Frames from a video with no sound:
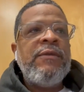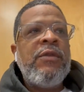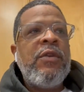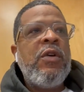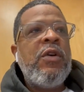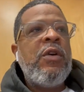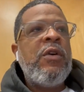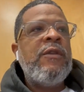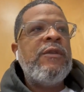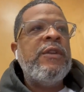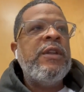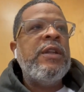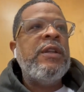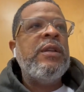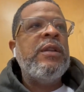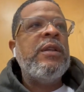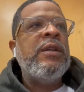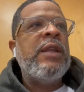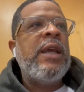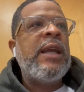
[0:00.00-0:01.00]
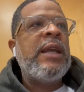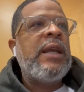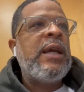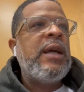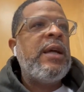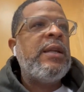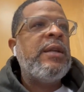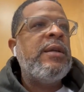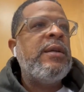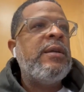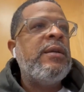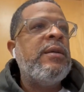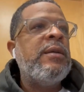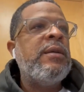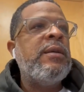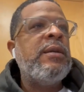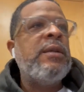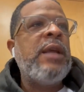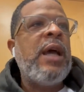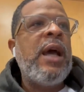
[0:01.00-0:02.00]
involved in that kind of
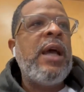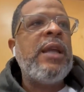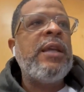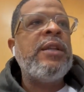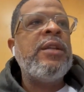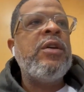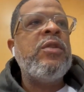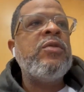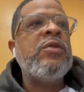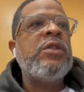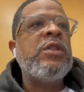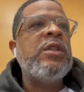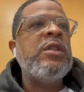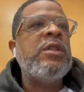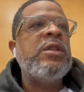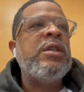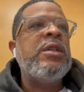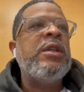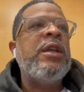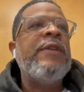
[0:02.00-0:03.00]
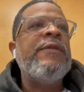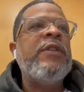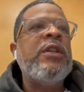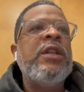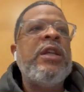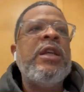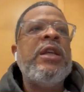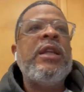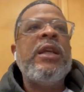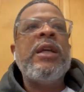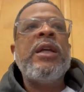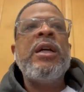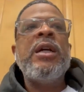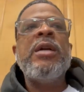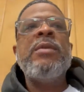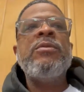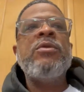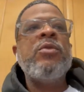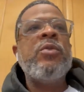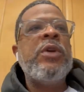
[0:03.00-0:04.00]
diagnosis and everything that
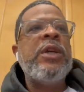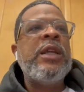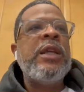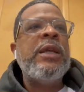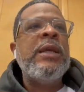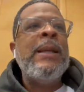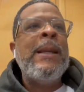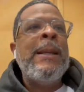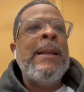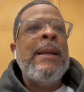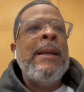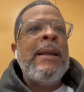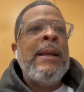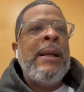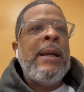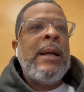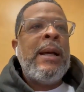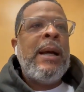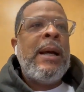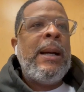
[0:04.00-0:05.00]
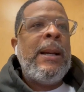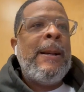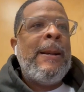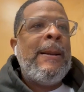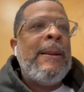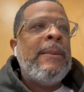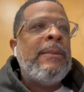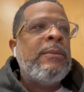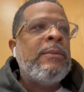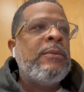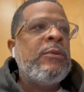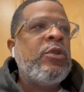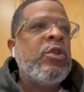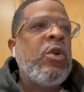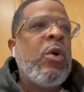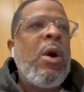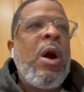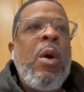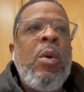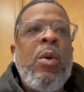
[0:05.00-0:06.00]
comes with it.
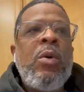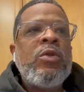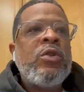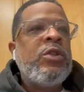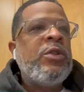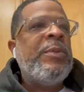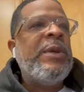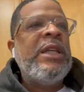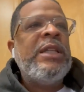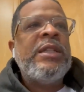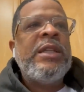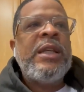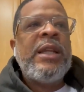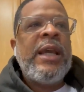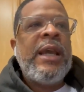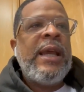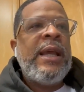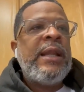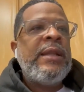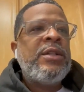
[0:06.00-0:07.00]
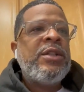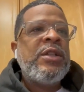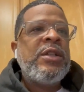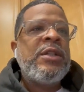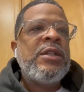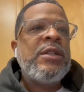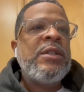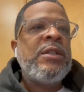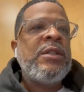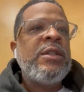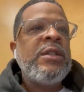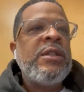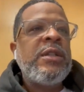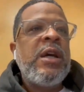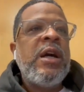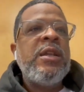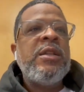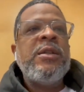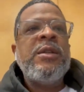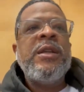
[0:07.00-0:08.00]
So I won't speak to that, just
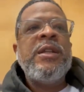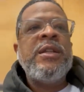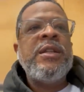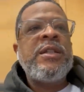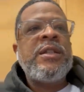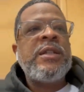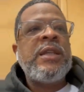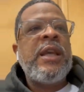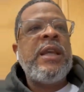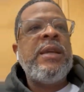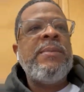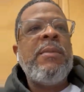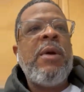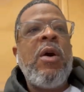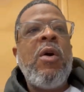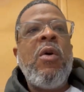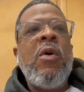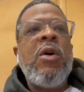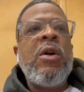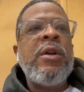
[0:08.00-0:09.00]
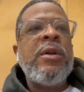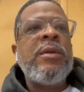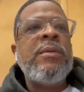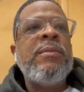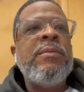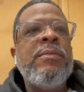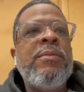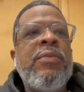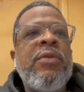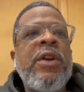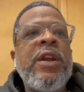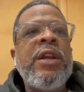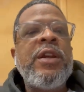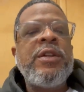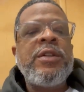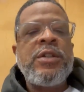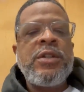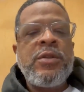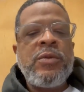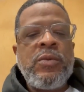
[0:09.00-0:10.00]
other than to say my heart and
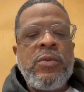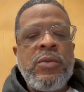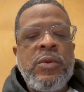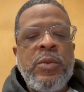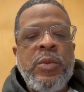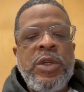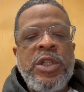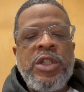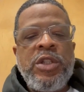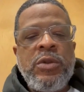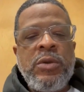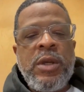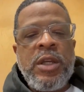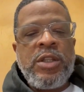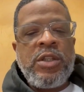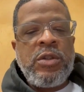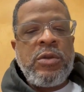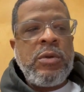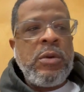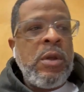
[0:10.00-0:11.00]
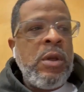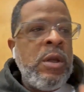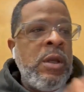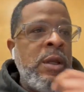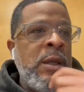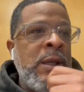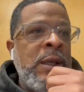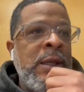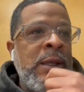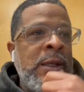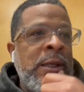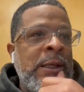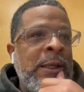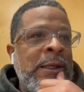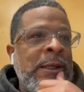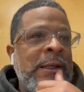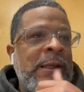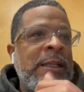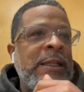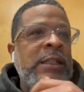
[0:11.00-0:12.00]
prayers is with you as you
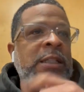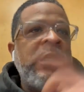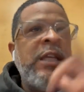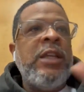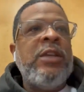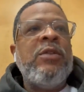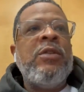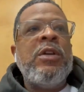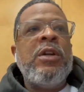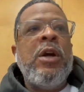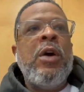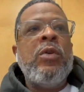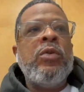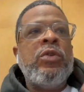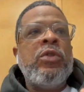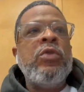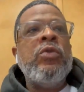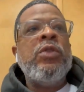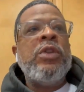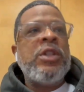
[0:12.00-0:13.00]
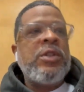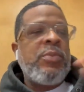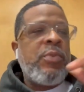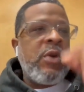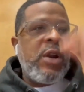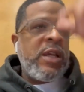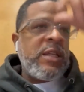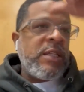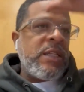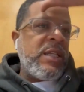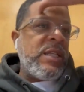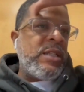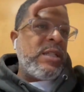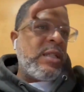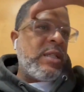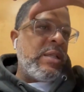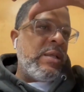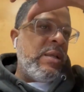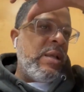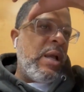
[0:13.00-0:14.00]
continue to go through this
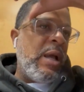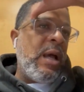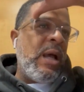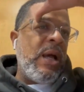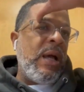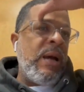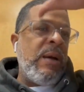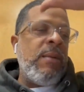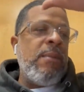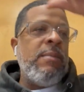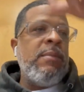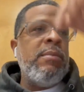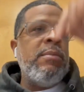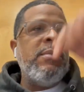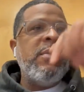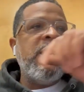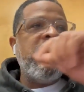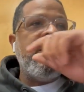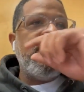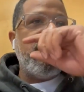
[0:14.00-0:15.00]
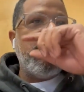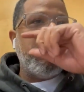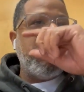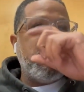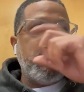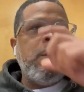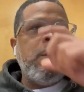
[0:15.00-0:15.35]
process. But